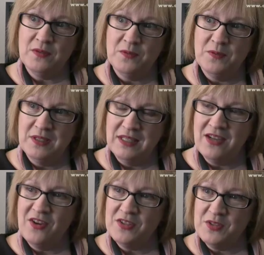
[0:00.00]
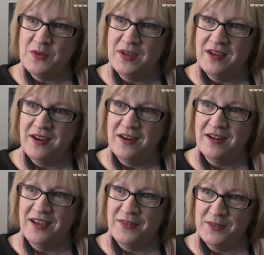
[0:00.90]
to really concentrate
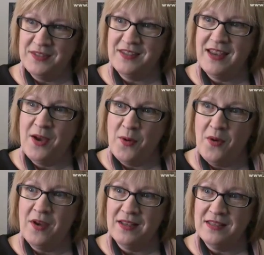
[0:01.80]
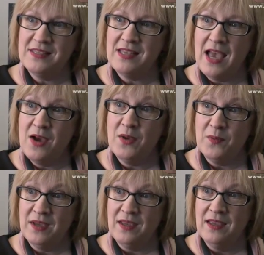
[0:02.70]
our efforts now on is how
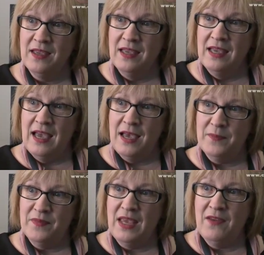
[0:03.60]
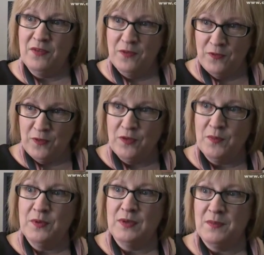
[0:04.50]
can we even
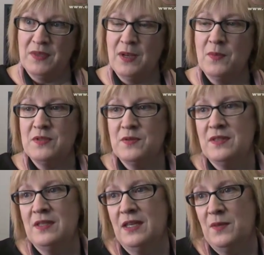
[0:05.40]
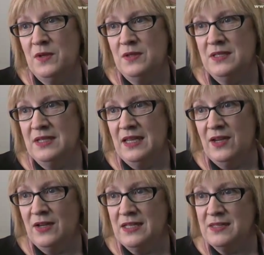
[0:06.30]
further build up the numbers within the community
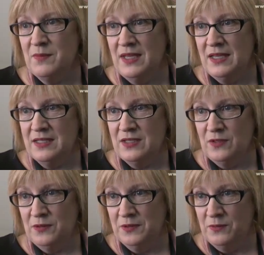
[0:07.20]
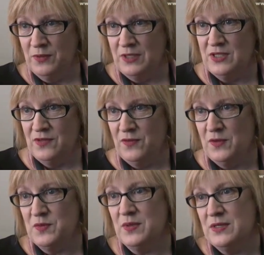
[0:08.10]
areas and begin to really shift
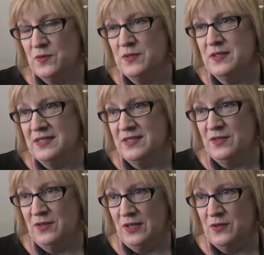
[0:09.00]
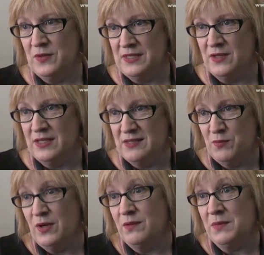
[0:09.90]
those resources to those
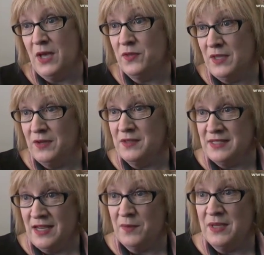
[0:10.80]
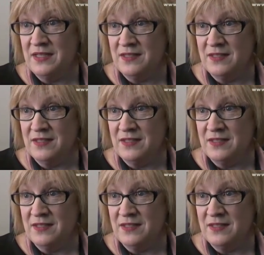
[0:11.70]
areas where healthcare is now being